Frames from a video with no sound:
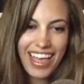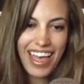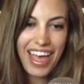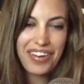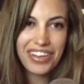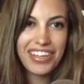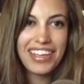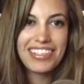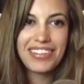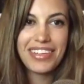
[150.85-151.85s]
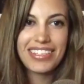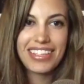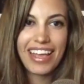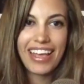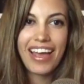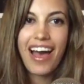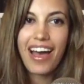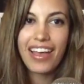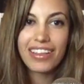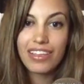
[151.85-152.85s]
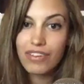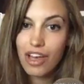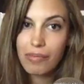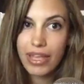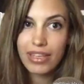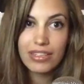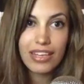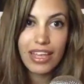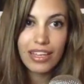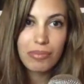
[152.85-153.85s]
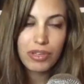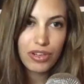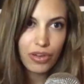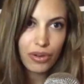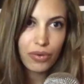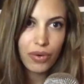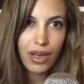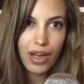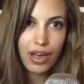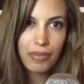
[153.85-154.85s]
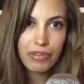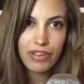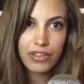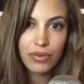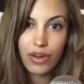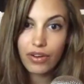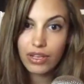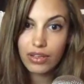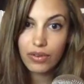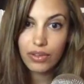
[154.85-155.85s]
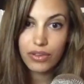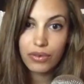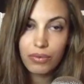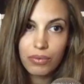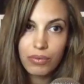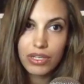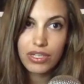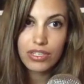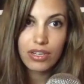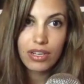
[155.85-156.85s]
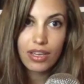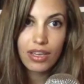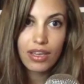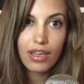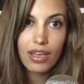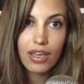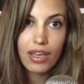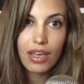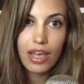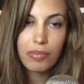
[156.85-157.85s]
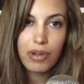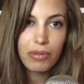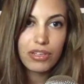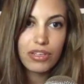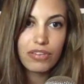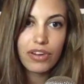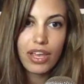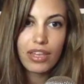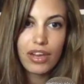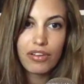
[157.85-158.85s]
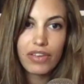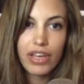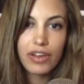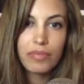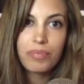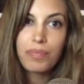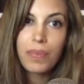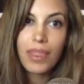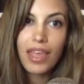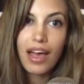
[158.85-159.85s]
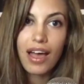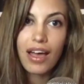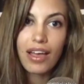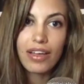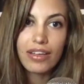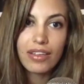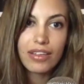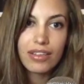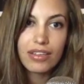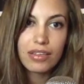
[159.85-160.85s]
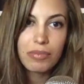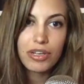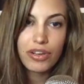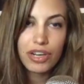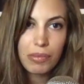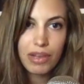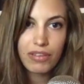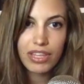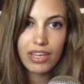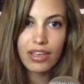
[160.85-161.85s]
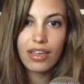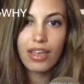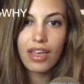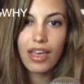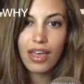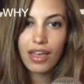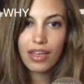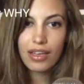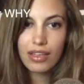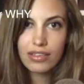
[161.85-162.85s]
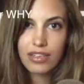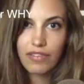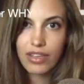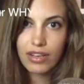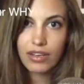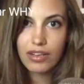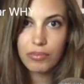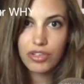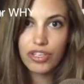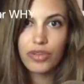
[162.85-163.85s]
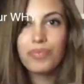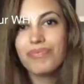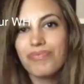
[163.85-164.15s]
how are you guys doing today? Leave a comment and let me know if I don't already know you, which I probably do if you're hanging out over here. Let me know your name and everything. David, number 2.